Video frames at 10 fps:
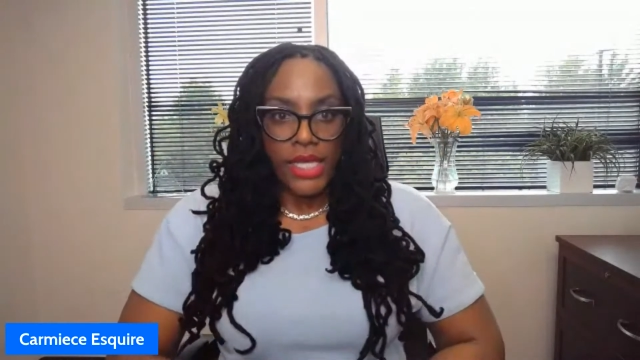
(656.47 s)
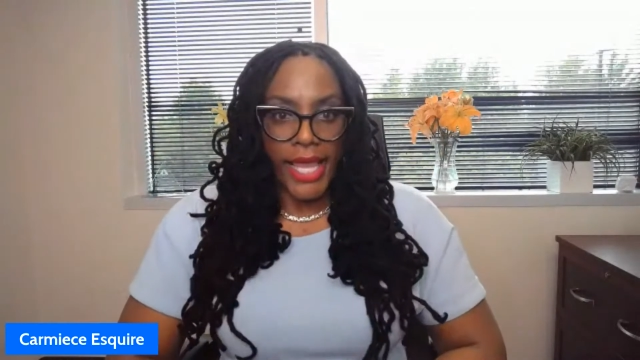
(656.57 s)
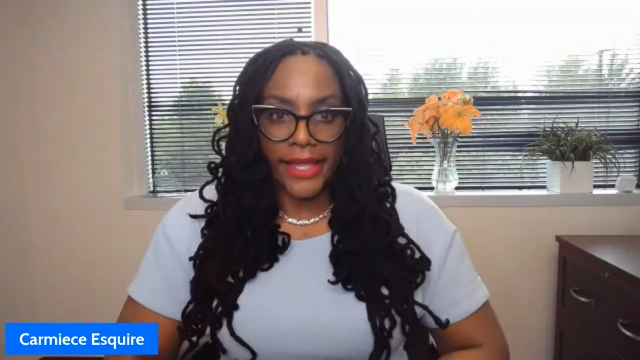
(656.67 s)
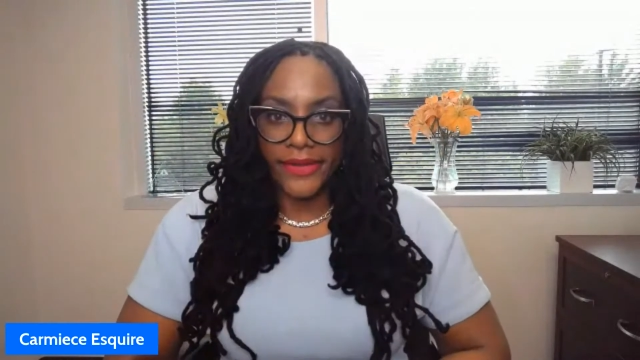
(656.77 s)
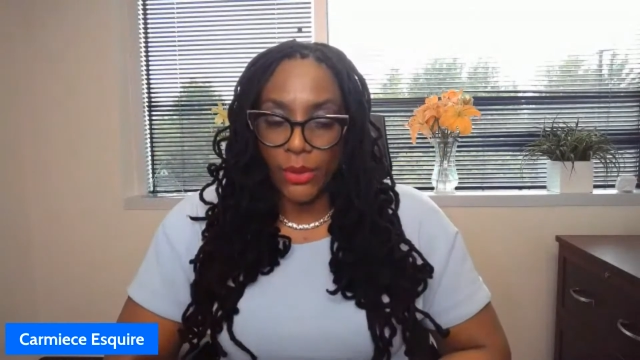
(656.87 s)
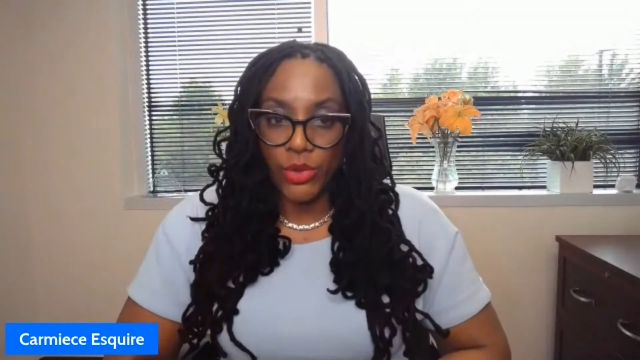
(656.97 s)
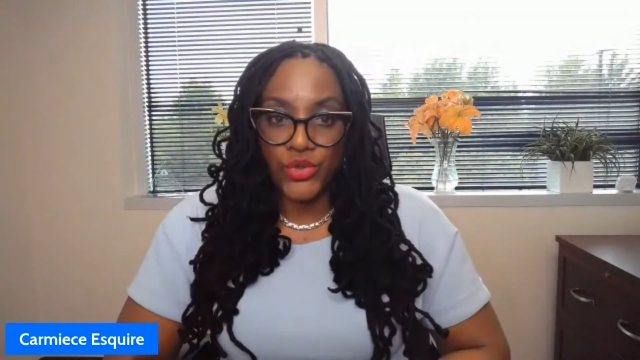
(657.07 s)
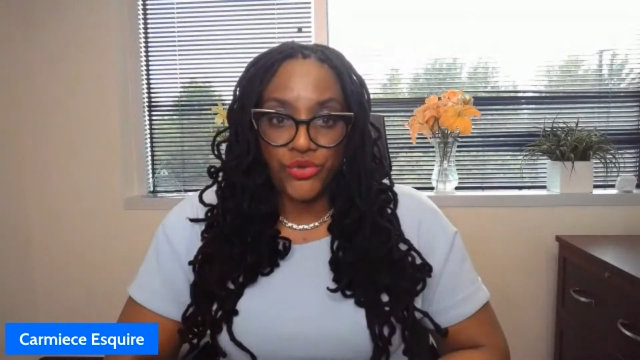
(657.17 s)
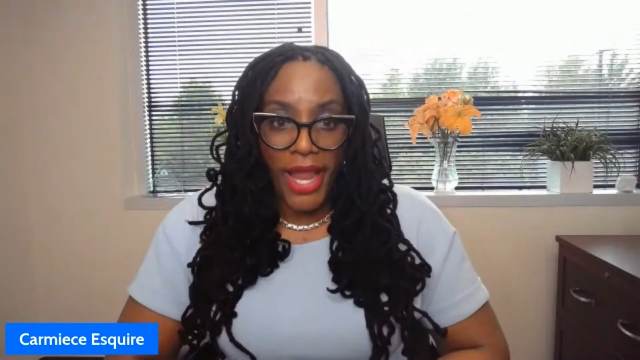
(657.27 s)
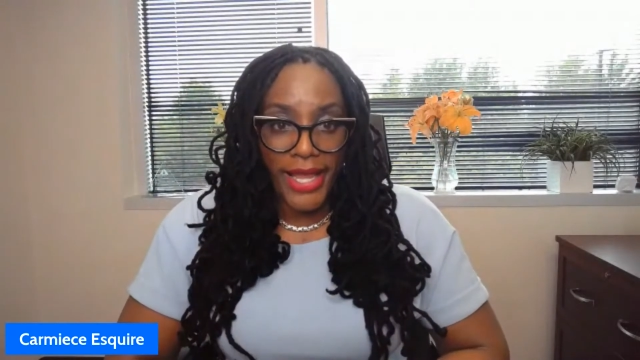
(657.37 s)
And they will
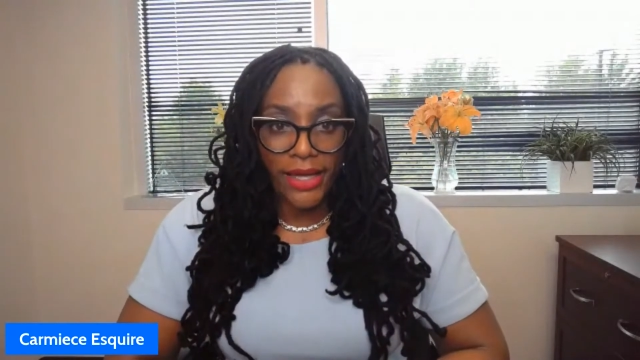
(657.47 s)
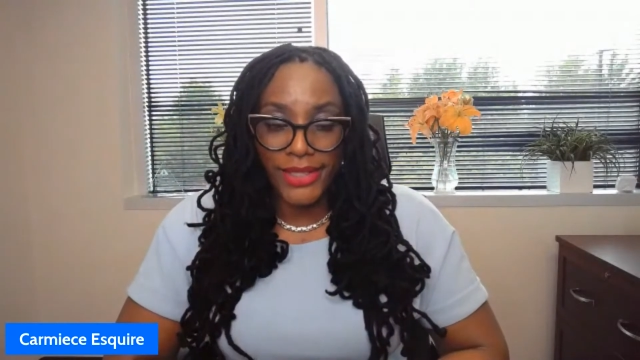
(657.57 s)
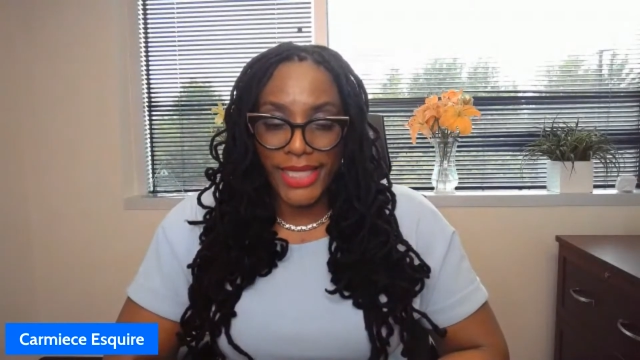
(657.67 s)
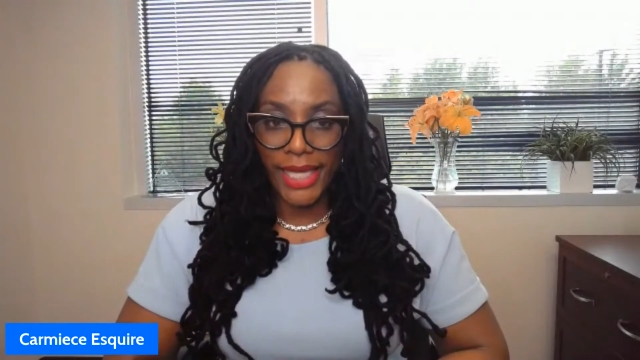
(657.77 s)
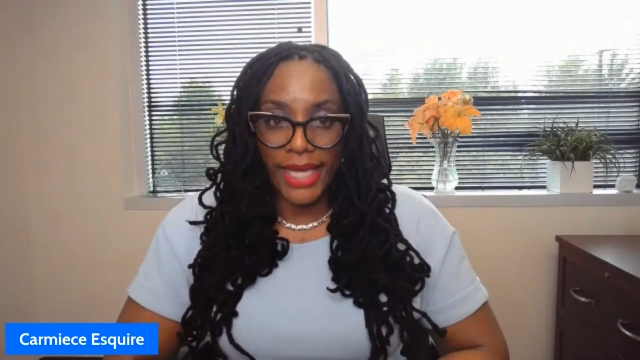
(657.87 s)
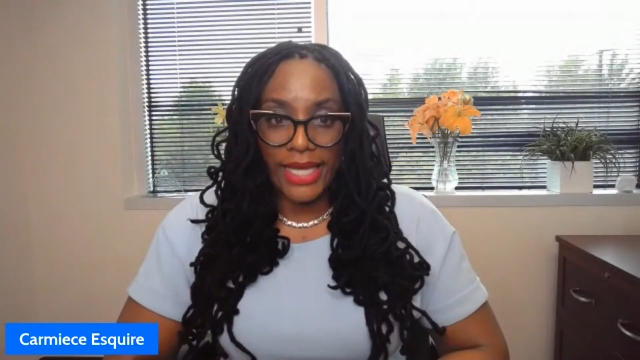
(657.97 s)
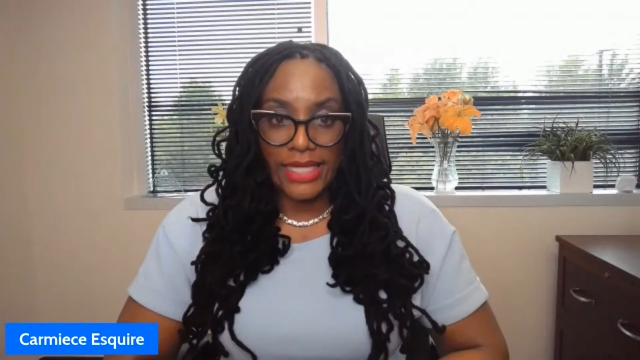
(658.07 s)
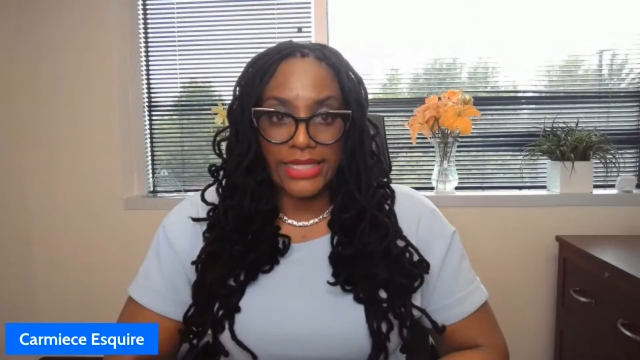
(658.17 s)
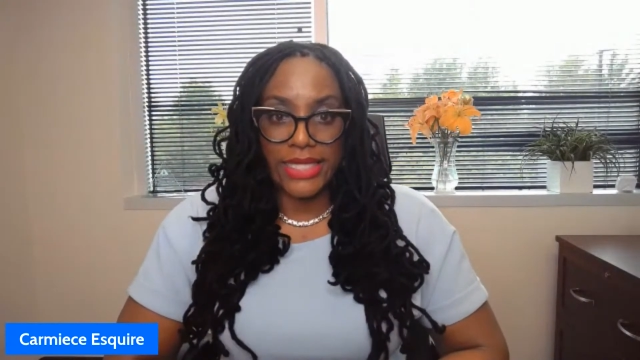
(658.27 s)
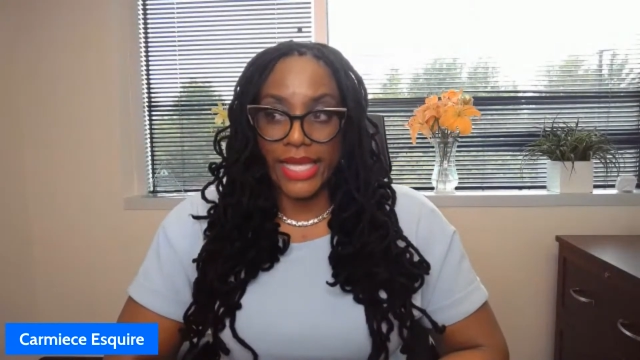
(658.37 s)
drag out the
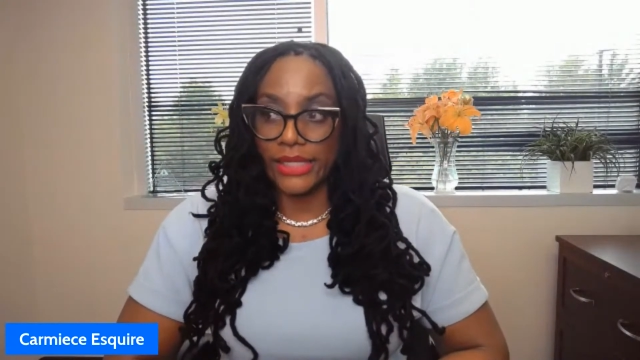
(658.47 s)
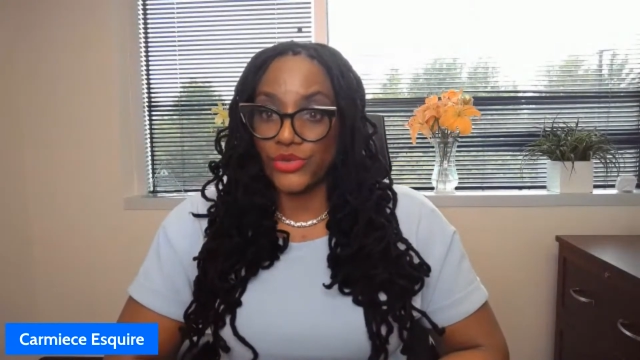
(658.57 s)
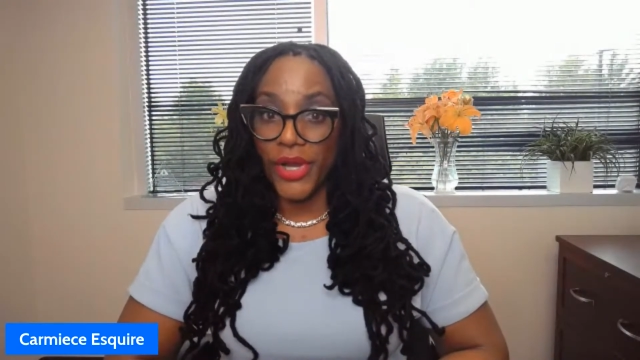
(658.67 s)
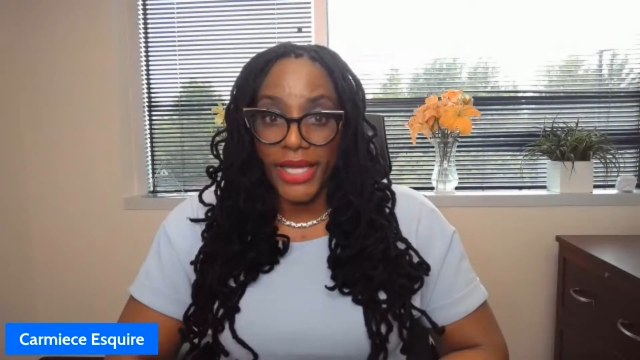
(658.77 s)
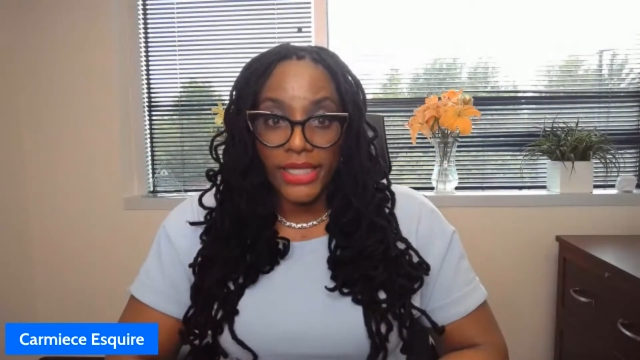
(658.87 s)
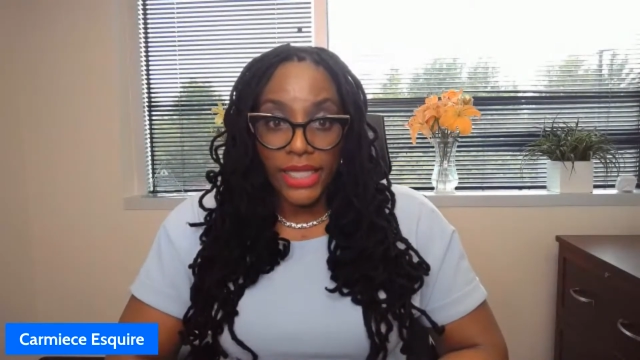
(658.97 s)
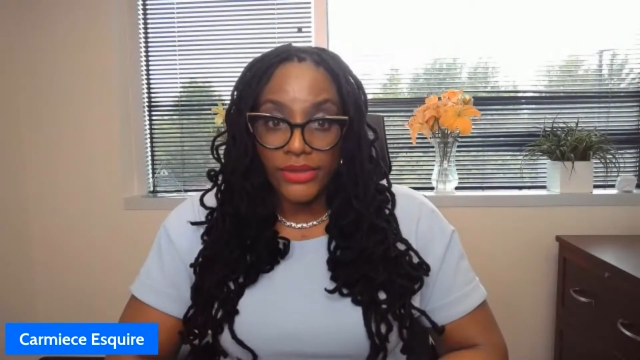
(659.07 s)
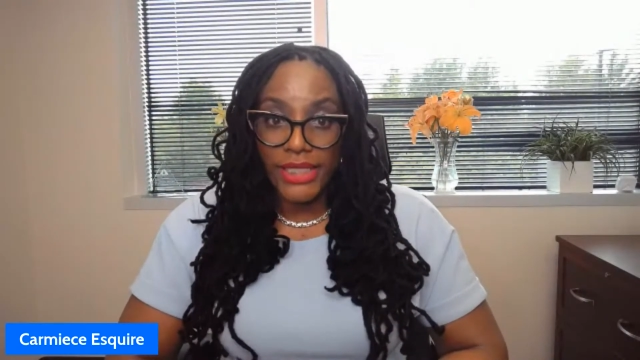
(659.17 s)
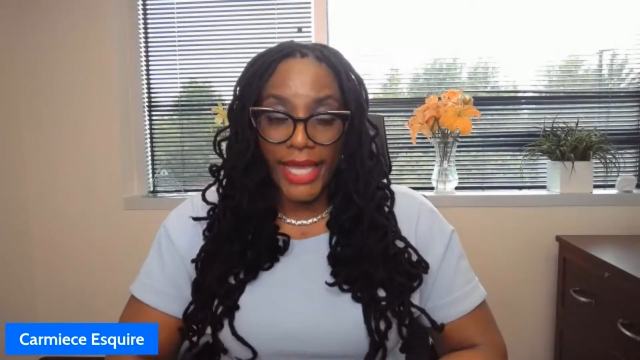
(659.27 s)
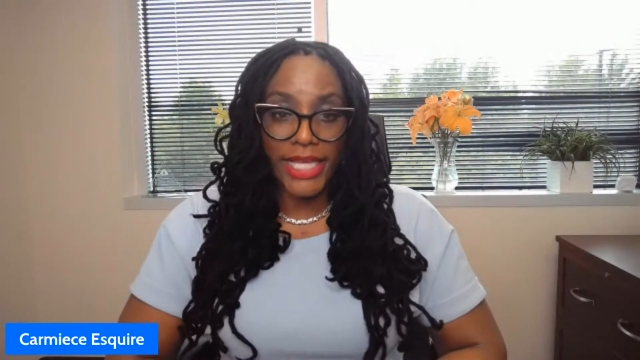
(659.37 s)
case. And dragging out
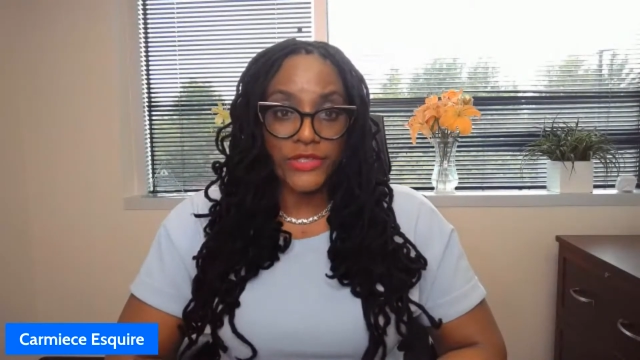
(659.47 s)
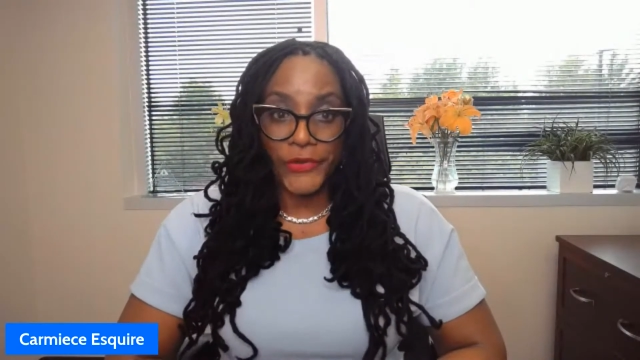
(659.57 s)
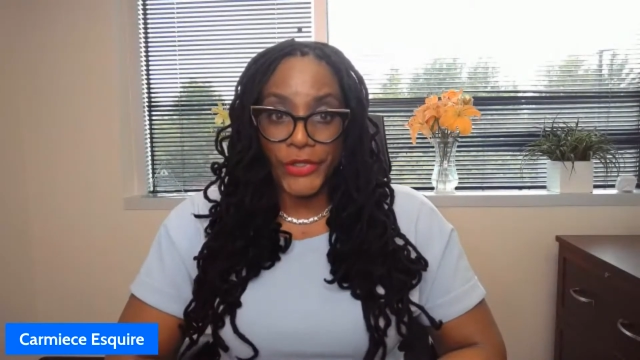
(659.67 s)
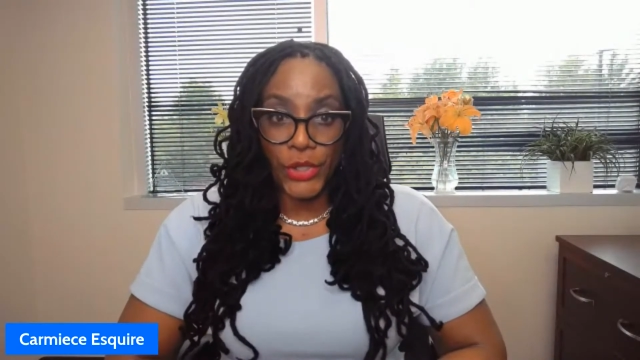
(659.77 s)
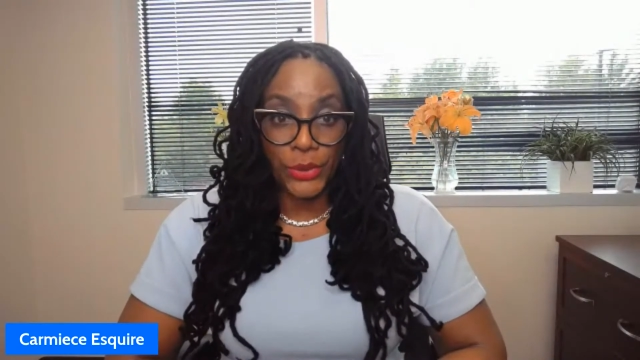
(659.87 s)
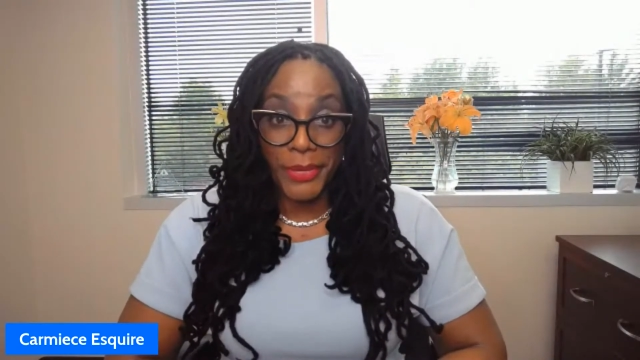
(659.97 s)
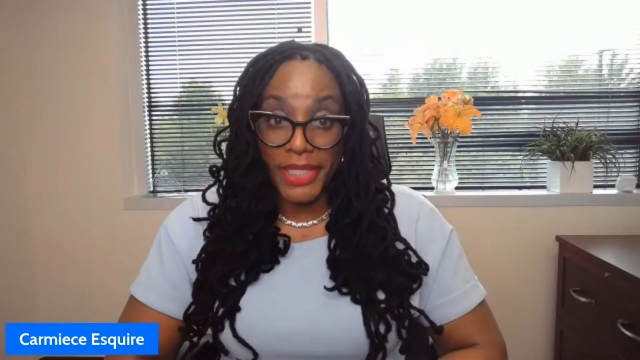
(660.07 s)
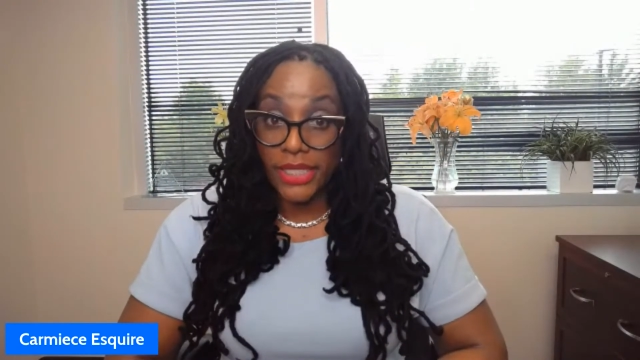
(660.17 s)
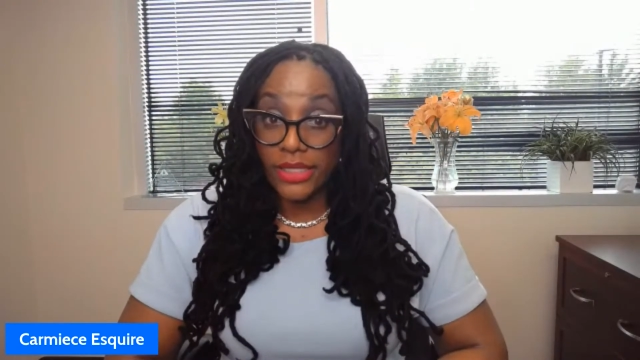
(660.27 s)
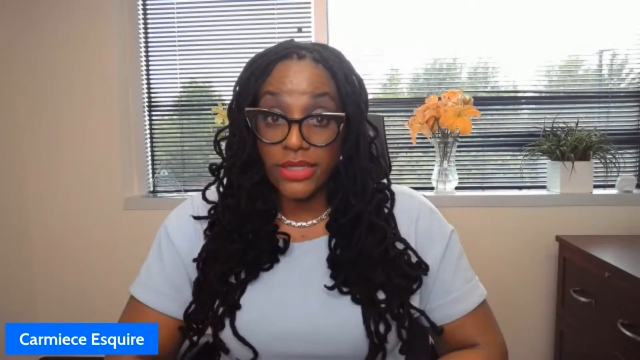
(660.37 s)
the case for you
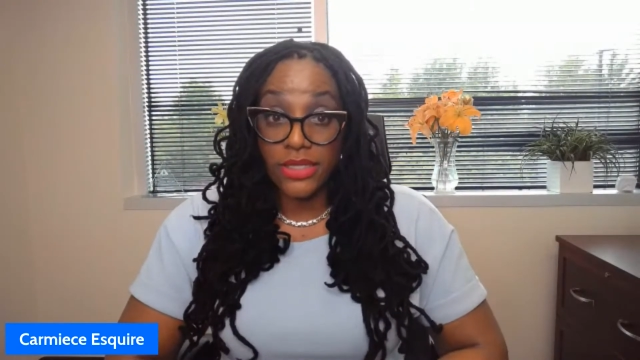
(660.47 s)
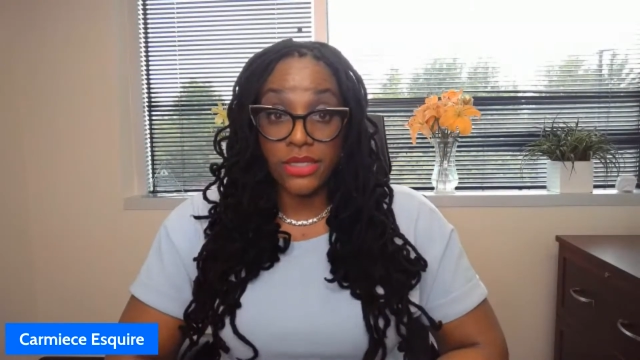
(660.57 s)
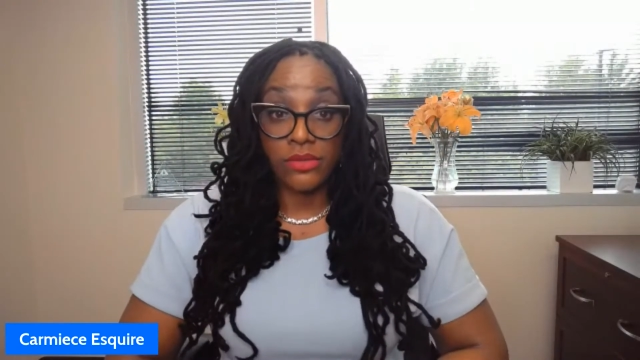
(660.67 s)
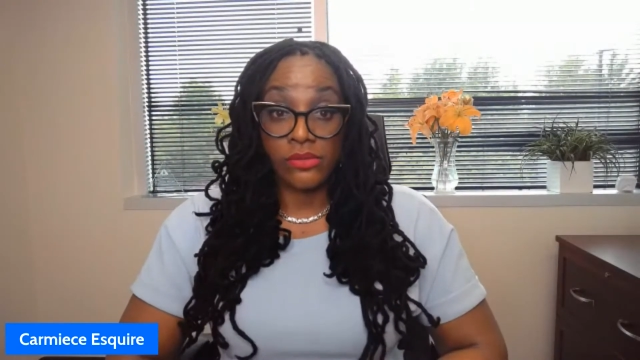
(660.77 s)
means